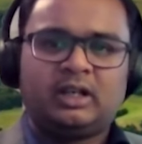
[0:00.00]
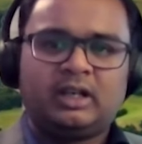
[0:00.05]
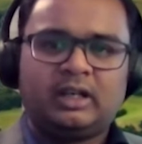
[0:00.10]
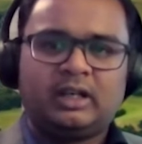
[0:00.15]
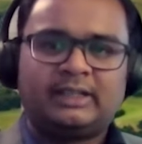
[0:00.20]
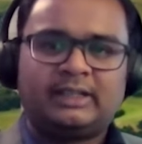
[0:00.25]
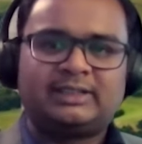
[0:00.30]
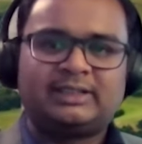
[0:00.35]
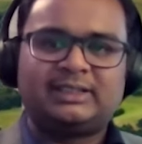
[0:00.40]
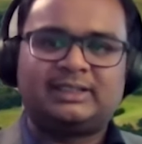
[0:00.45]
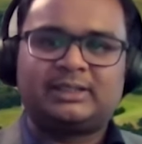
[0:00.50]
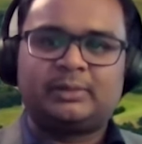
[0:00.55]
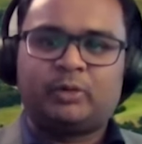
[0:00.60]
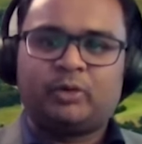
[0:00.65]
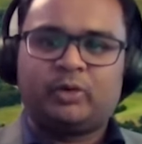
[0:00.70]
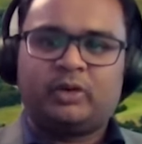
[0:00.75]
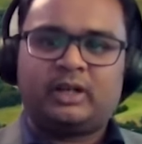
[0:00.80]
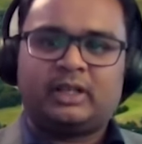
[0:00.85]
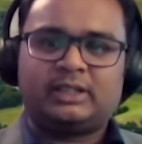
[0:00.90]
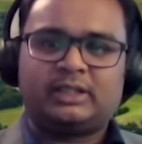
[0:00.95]
It's
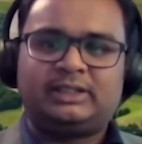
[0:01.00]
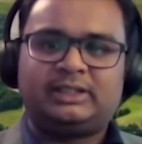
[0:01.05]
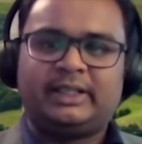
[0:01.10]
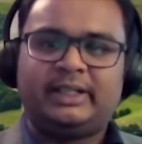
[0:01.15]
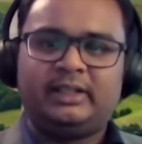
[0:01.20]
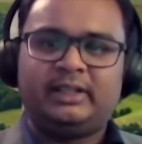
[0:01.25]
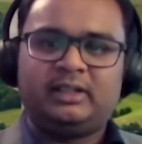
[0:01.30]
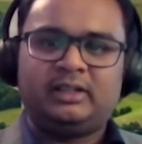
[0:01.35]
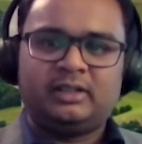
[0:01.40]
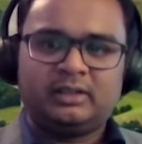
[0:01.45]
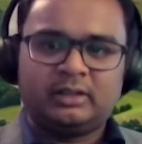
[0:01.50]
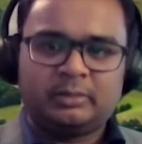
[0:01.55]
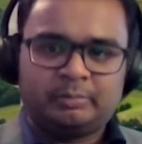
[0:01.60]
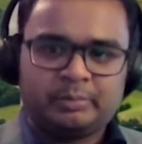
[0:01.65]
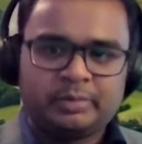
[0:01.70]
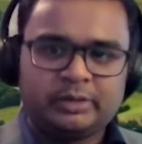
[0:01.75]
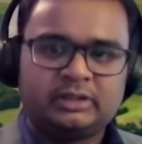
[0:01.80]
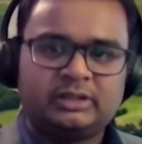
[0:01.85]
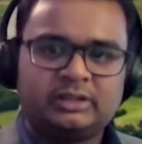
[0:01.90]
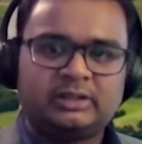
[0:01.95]
about trusting the
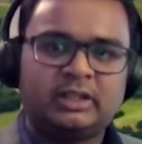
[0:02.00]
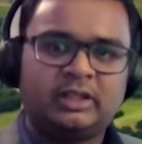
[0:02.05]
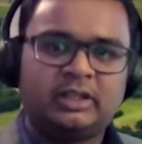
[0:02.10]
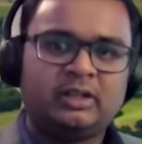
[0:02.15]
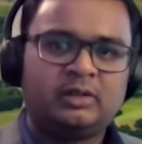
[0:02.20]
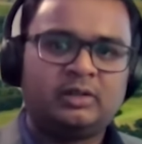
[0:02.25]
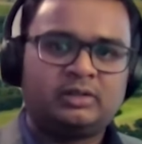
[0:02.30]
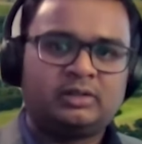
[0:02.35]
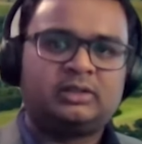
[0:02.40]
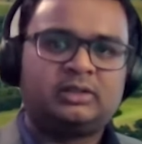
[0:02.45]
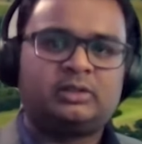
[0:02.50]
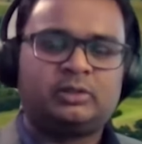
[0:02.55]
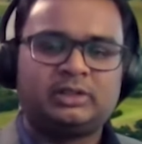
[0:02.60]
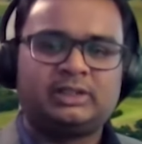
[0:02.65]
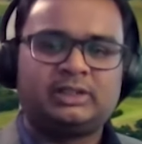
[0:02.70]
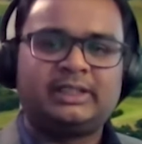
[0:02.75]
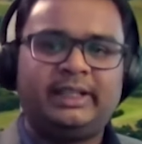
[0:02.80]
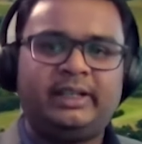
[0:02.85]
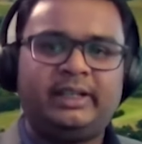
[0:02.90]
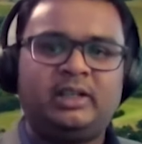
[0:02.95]
person to
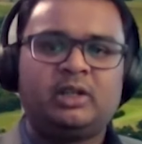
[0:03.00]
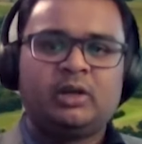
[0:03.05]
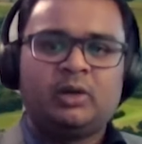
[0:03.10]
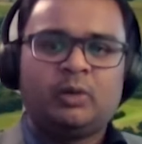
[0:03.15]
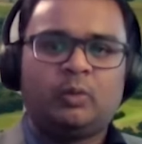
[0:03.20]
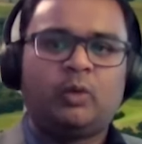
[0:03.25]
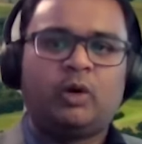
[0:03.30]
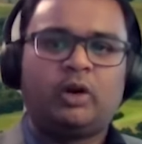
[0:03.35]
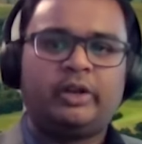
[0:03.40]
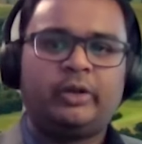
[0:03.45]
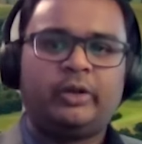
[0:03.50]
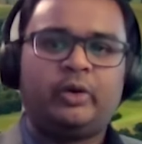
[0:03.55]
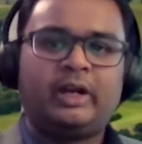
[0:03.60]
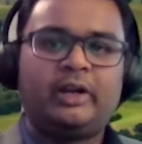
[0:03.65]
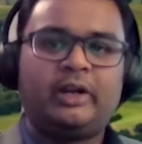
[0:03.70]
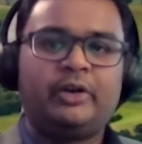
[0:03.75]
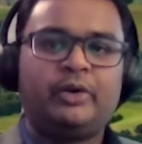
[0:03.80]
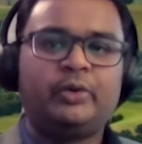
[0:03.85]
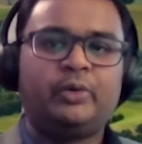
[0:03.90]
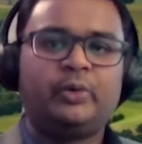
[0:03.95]
see what you
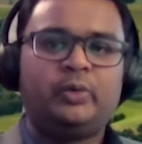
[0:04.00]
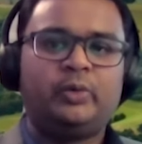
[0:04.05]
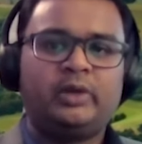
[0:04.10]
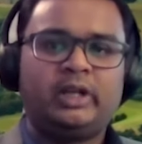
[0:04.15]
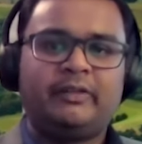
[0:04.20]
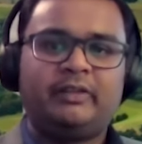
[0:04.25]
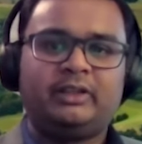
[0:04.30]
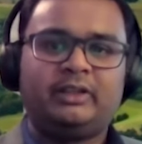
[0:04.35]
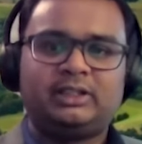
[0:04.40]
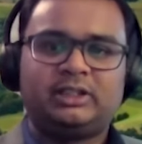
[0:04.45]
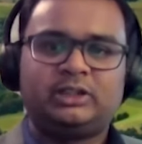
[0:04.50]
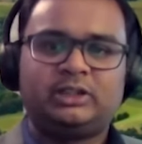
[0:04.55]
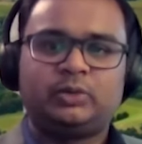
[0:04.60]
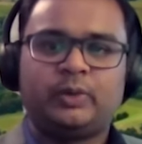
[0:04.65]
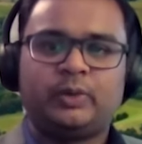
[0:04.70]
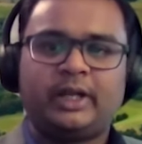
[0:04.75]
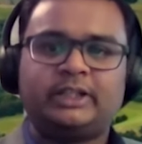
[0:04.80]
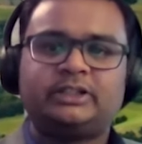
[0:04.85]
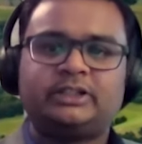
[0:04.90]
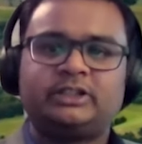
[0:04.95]
can do given the
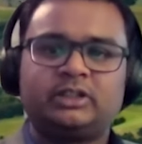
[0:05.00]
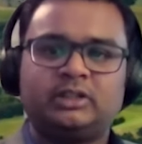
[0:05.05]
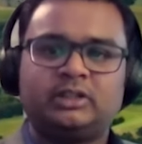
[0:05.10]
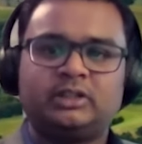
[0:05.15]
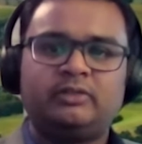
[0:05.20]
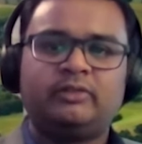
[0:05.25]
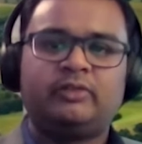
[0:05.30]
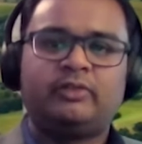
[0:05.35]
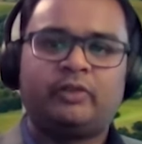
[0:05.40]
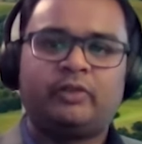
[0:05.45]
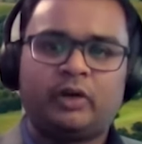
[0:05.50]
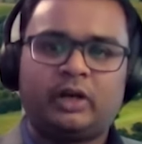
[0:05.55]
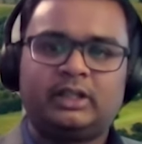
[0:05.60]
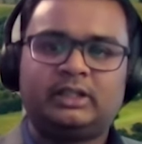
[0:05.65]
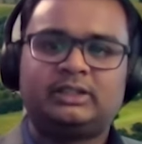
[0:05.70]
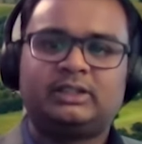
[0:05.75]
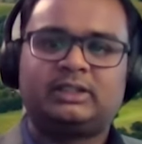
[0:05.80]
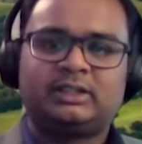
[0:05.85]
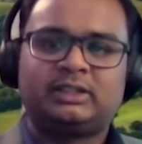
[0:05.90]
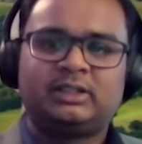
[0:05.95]
situation for
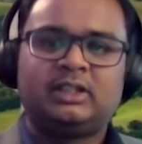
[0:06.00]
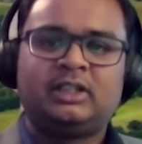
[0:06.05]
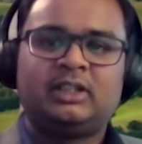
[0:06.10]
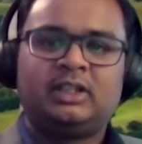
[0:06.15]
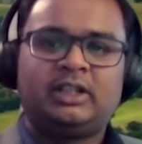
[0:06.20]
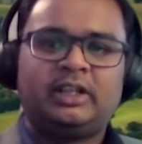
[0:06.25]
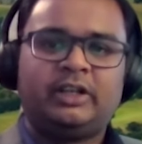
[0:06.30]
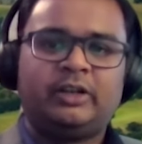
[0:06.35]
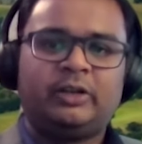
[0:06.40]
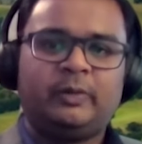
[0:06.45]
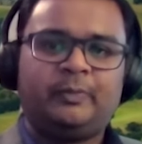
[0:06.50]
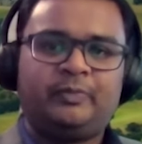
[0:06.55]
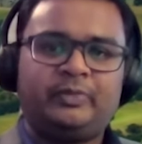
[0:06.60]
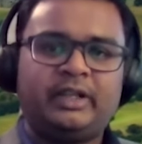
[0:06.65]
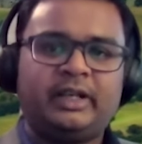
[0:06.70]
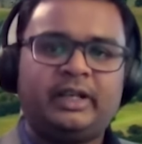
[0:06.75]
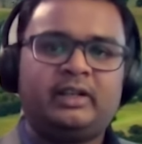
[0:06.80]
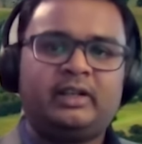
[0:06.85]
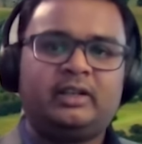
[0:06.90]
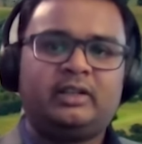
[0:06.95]
us.
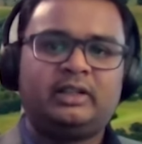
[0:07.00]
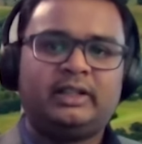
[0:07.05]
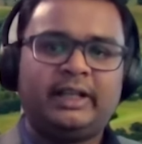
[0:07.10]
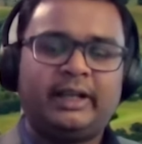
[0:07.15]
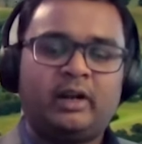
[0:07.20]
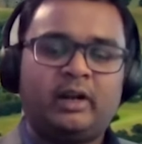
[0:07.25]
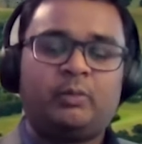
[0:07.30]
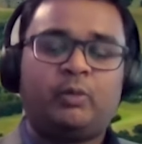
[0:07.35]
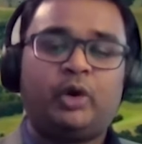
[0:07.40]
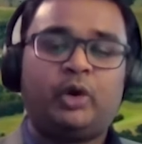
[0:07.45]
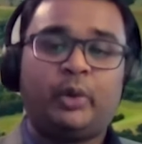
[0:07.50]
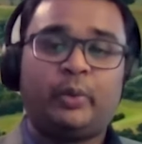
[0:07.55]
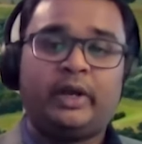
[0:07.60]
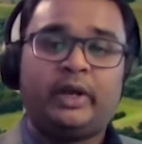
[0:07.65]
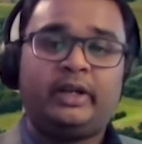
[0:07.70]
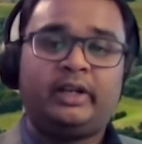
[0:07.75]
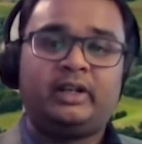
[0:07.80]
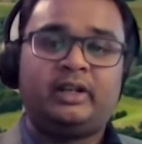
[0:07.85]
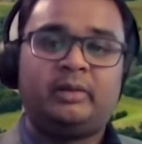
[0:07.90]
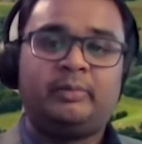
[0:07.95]
Then they are
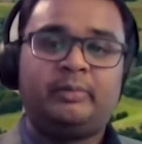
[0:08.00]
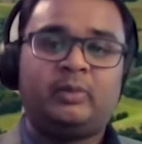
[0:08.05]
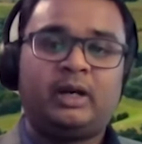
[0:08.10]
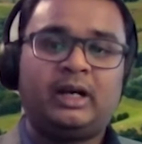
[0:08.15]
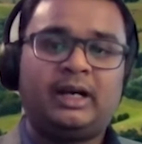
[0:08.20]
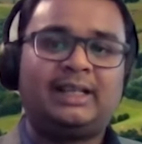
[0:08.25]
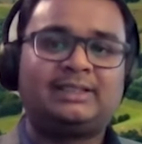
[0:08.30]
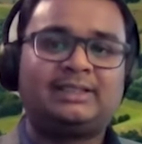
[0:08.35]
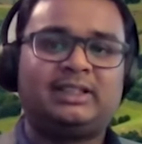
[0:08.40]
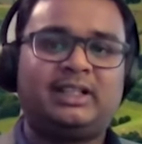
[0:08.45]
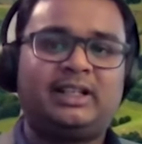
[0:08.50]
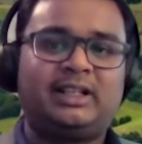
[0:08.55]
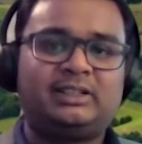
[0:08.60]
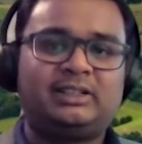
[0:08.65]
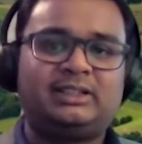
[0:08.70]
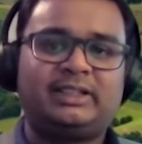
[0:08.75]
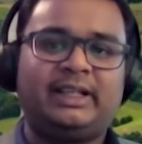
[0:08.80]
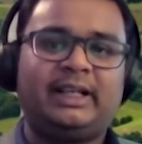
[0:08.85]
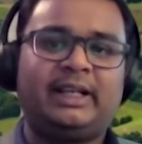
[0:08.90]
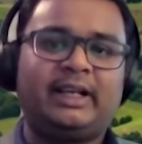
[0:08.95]
motivated. As the
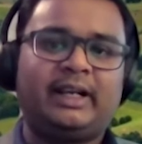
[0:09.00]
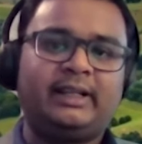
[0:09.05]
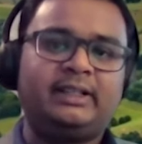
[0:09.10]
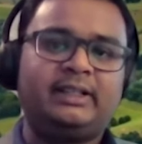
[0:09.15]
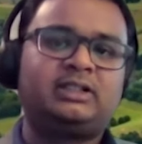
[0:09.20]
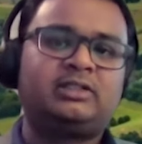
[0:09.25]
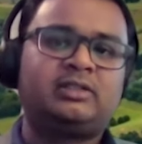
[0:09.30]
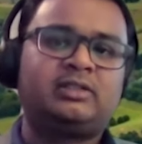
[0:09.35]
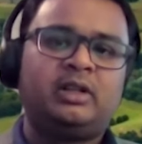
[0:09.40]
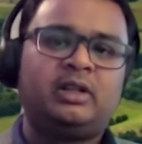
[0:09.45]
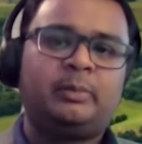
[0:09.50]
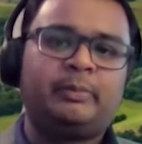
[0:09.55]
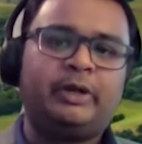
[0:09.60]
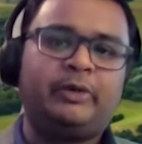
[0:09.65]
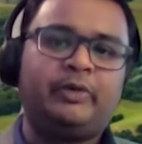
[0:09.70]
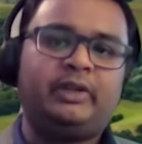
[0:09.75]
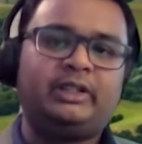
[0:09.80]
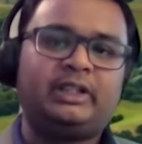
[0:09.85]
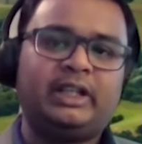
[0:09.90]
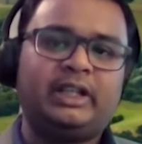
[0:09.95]
trust increased
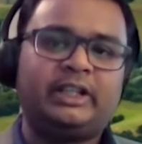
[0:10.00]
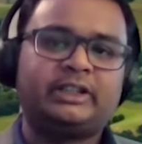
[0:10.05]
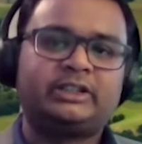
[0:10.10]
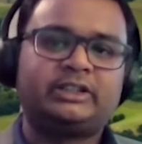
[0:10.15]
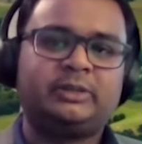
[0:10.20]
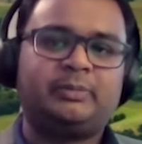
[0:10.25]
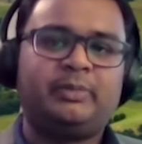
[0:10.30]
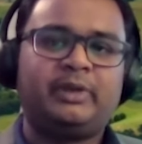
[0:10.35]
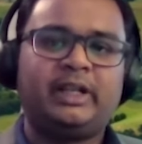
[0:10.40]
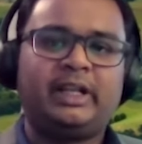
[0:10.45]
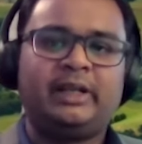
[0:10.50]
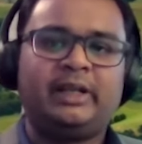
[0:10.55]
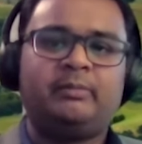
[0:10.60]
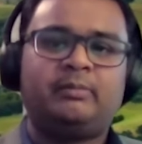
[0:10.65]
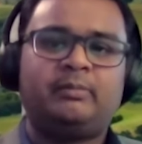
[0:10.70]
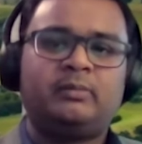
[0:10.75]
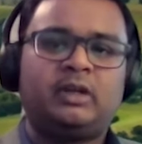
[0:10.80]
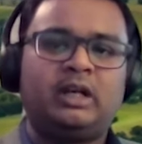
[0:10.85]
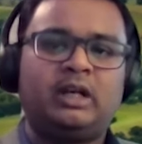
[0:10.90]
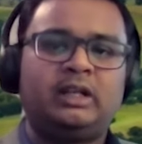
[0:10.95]
between the leadership
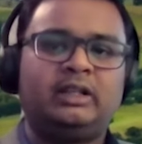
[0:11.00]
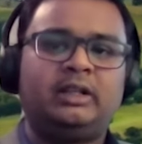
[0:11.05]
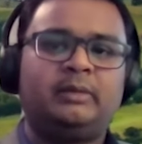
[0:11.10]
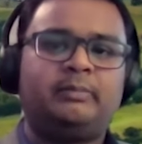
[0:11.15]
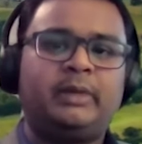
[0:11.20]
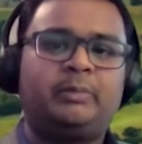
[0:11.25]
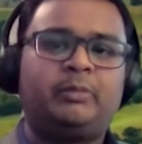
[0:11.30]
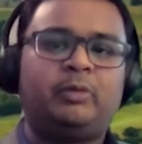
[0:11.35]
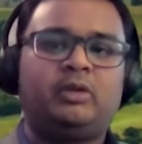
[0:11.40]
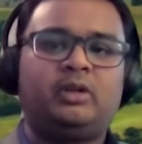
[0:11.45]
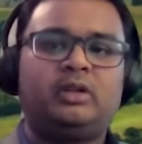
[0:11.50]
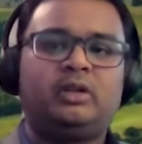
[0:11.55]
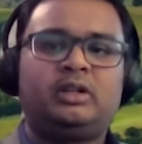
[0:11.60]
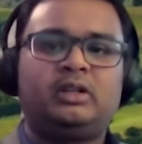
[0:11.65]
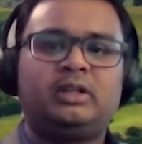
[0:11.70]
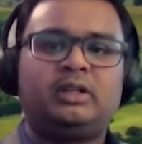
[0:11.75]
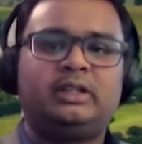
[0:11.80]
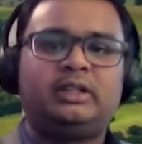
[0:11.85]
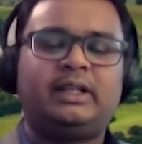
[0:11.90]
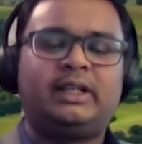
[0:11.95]
team and the people
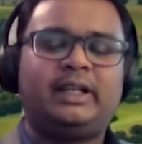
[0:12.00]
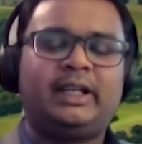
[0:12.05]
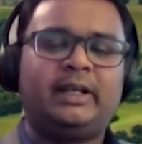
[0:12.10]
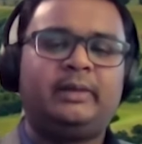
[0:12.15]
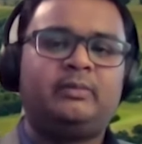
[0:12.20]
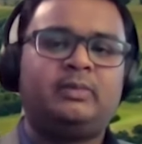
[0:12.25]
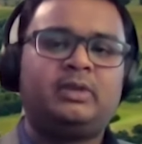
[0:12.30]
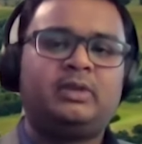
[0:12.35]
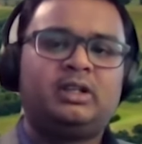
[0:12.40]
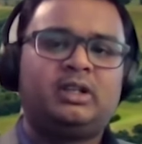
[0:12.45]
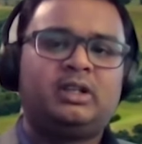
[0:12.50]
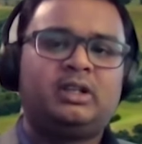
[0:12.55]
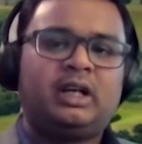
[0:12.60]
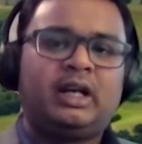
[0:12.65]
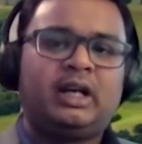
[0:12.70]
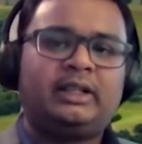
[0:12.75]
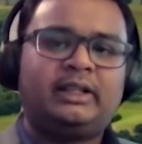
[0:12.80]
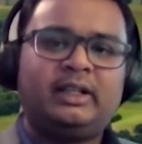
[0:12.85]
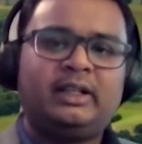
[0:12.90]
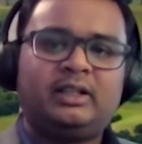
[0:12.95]
in the team,
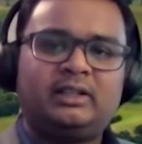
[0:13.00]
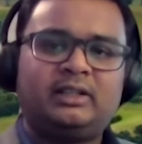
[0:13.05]
I think